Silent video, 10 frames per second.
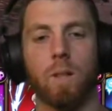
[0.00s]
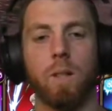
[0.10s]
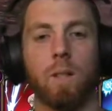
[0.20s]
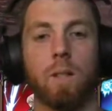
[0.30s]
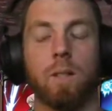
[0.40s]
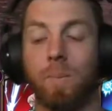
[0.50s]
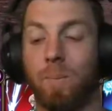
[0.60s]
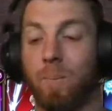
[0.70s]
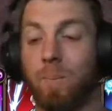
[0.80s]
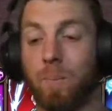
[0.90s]

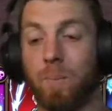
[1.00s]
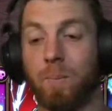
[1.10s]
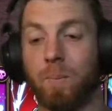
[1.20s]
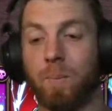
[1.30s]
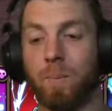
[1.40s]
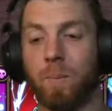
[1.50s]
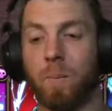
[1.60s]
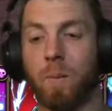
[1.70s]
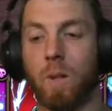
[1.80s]
(silence)